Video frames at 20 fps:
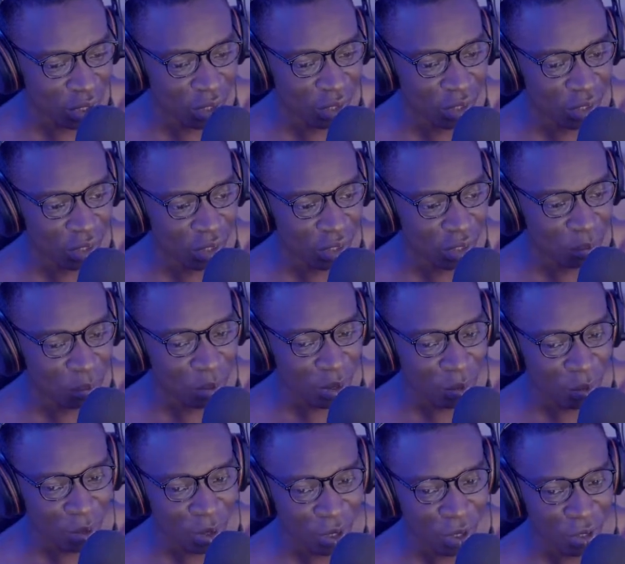and uh,
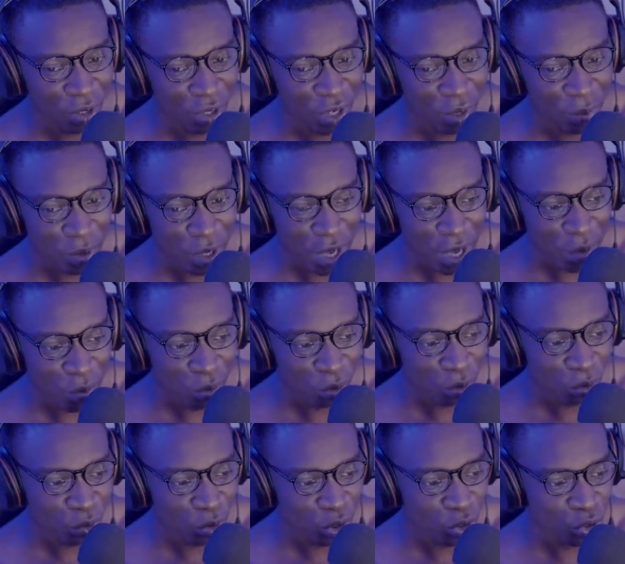people are gonna be able
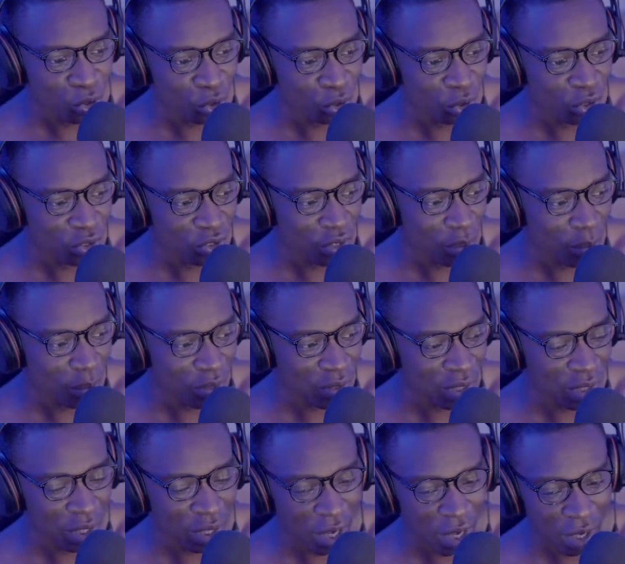to enjoy this
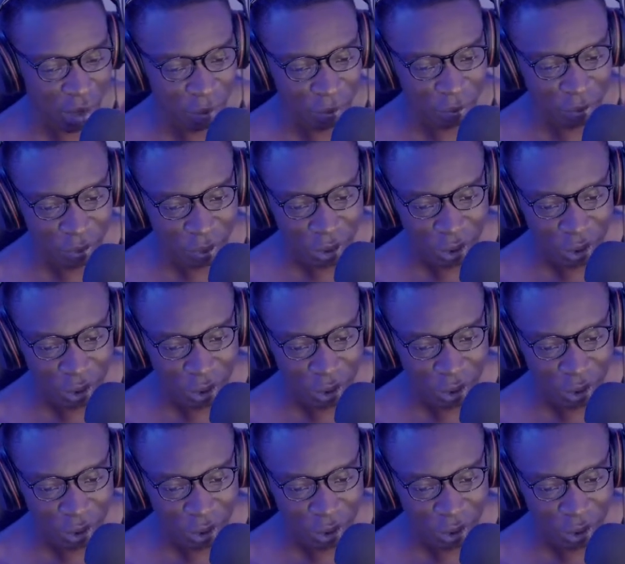amazing game.